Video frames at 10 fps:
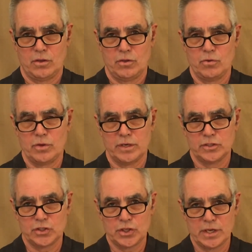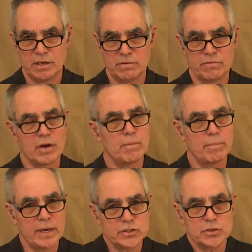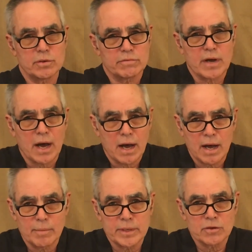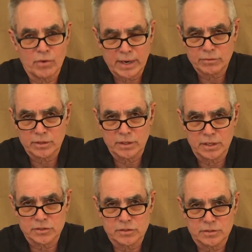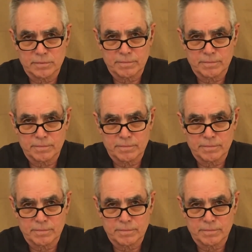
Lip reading: you can achieve a measure of calm and groundedness